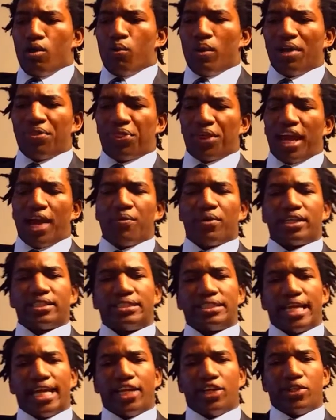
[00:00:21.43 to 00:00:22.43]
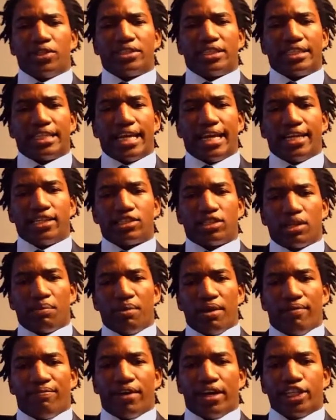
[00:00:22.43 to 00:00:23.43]
One thing I want to say to you today, it's going
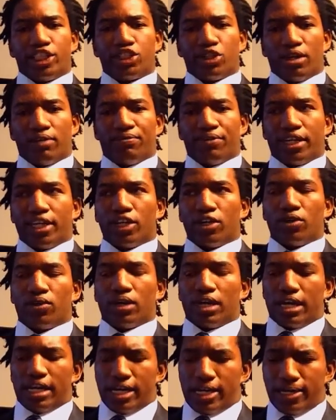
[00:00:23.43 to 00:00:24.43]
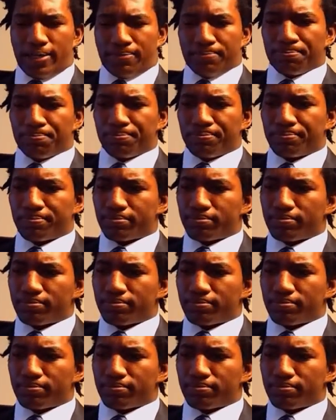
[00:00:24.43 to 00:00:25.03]
to be a very short video. Um,